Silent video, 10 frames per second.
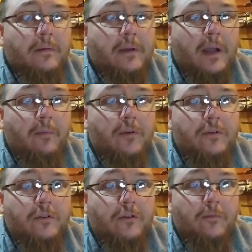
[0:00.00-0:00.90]
camera
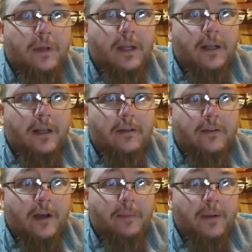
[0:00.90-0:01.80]
just told me that I need to
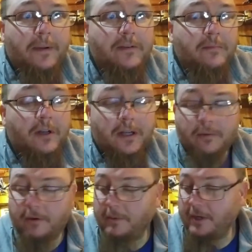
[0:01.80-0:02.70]
stop anyway because I'm running out
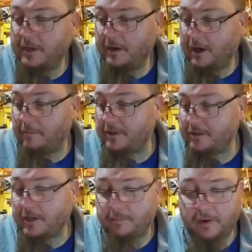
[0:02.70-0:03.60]
of room. I'm going to
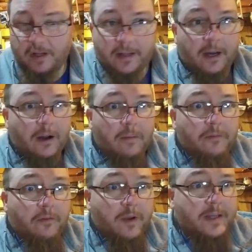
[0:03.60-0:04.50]
stop right there. I'm
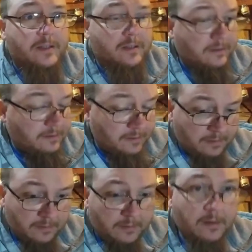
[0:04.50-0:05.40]
freezing
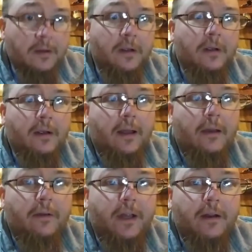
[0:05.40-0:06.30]

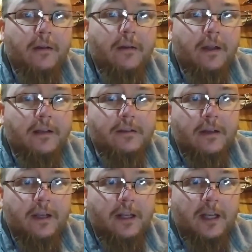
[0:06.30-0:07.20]
out here, and it's
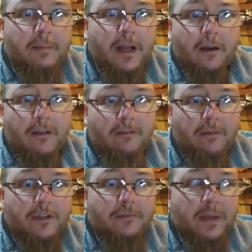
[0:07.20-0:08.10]
not getting any better even
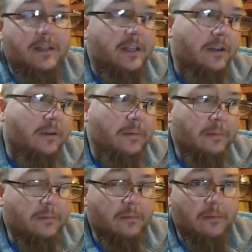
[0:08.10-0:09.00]
with the space heater
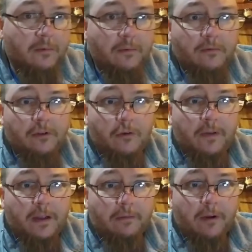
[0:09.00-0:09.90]
2
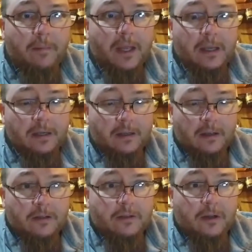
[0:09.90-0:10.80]
feet from me.
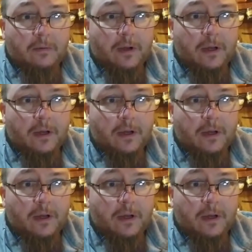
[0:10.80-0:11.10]
So,